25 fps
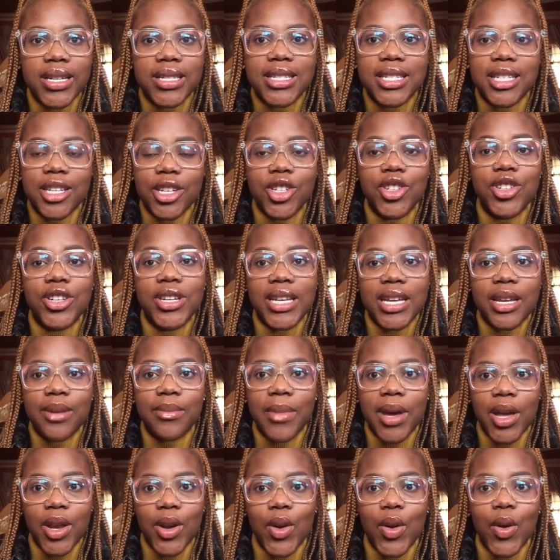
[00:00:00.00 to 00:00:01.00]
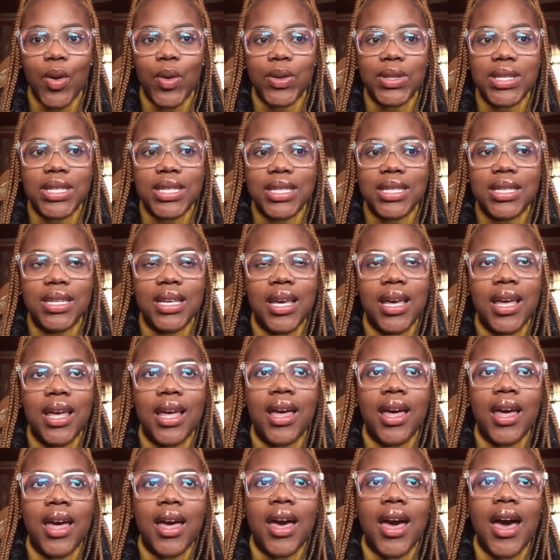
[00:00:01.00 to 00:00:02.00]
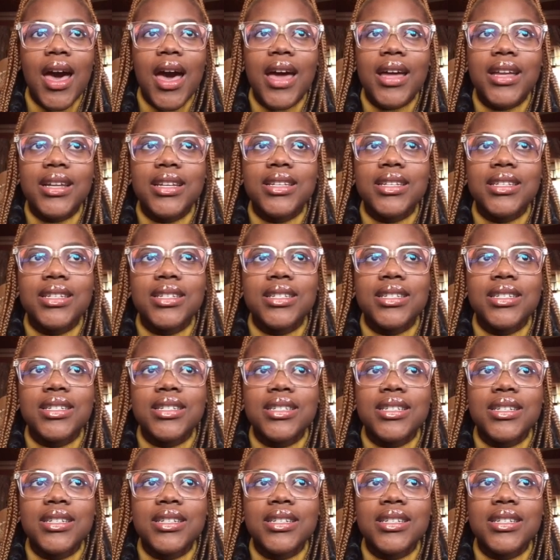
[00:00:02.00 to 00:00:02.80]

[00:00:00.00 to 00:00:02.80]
It's literally in my notes, and